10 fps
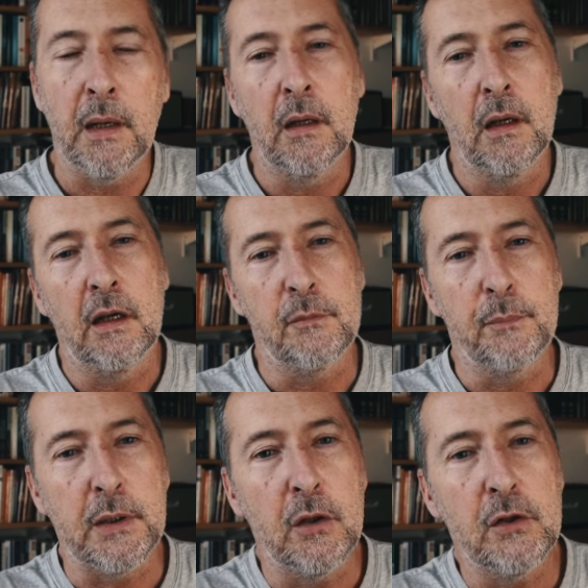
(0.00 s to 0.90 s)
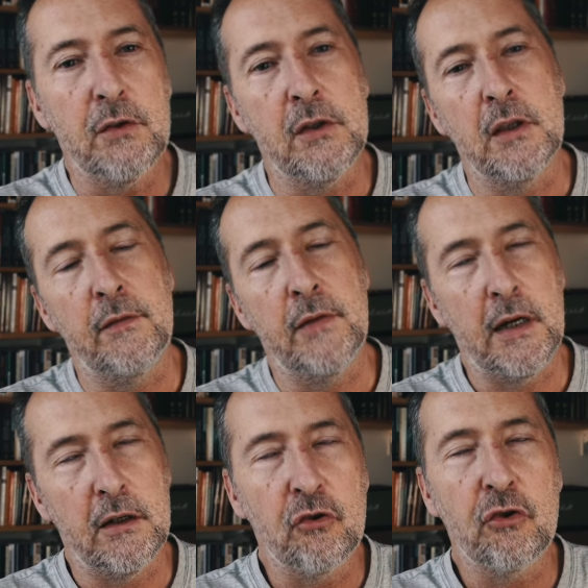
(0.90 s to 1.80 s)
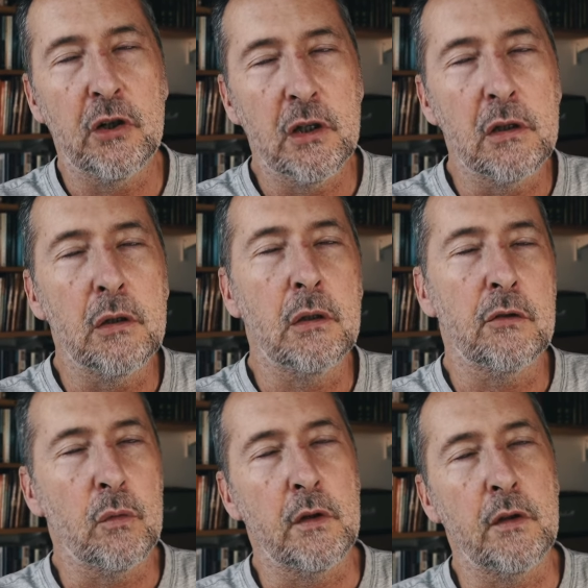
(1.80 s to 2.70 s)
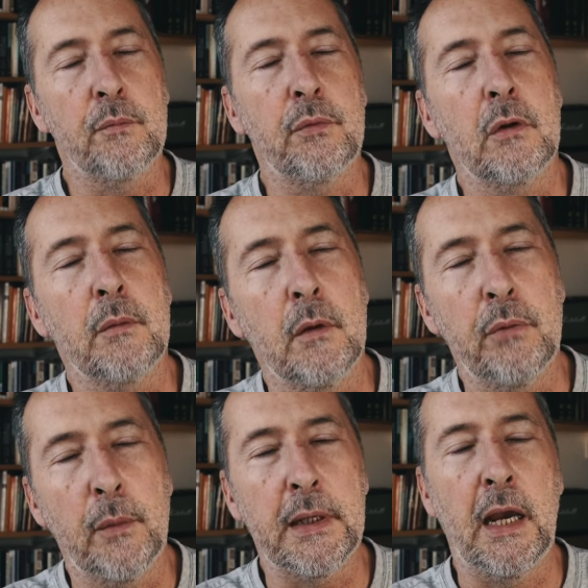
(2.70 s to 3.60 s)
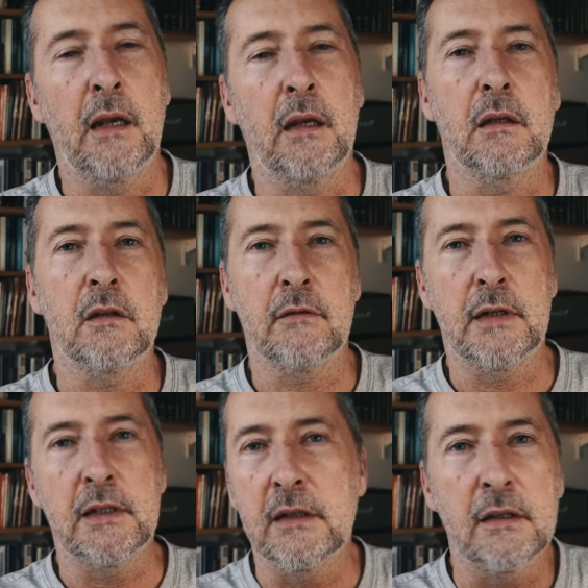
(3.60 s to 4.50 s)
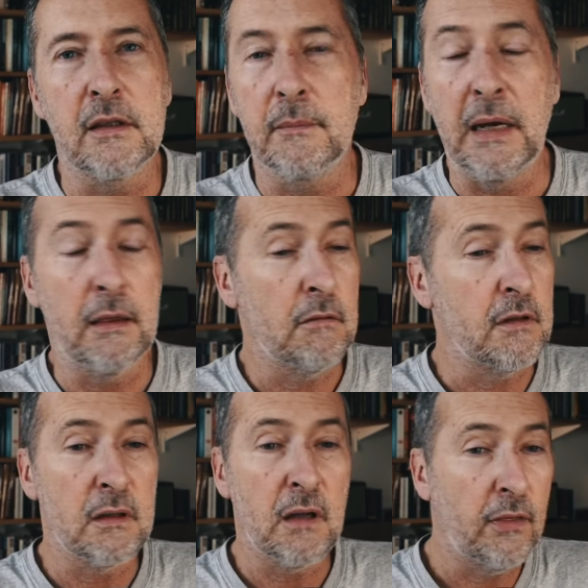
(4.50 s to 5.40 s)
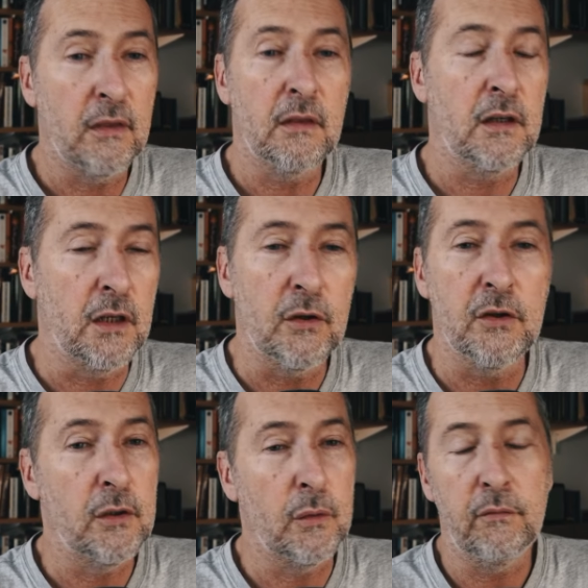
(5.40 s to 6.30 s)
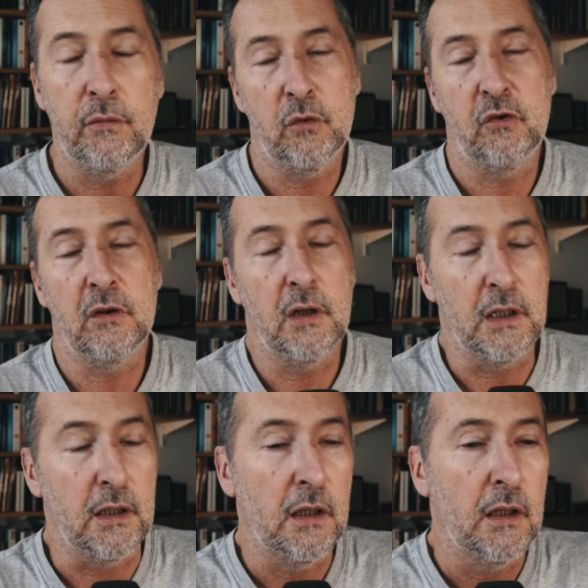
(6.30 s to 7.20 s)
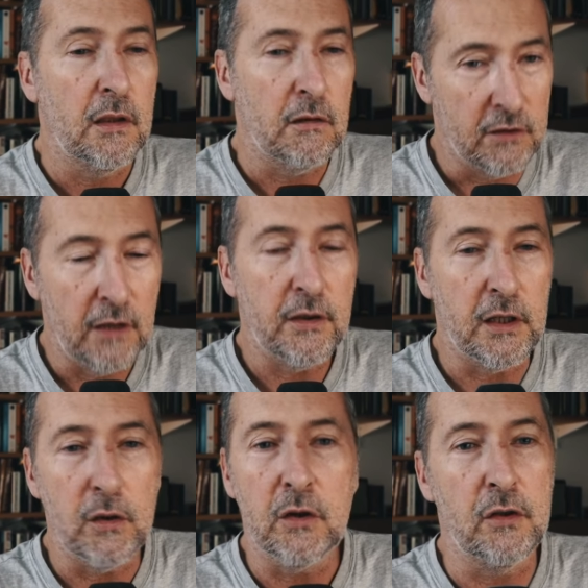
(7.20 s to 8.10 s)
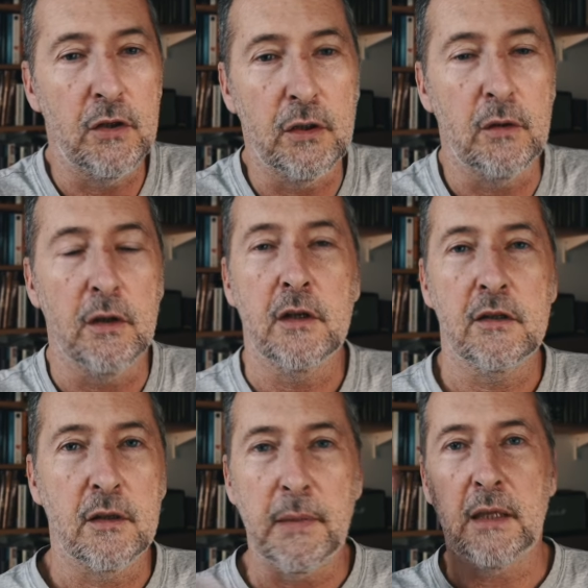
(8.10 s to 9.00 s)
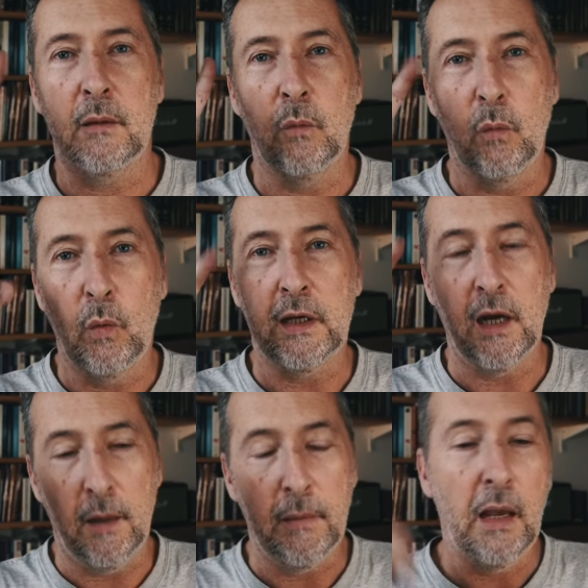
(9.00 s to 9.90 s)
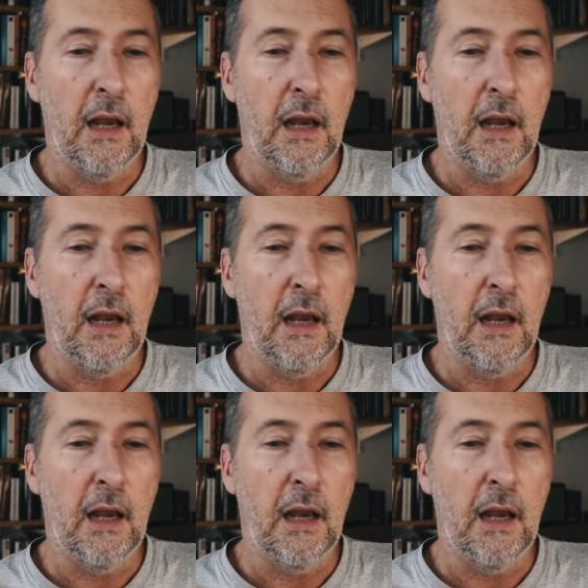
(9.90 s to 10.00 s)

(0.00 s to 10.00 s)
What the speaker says: It's because they've had $1 trillion worth of propaganda directed at them, and there is nothing that you can do. Unfortunately, there's nothing you can do to make them wake up.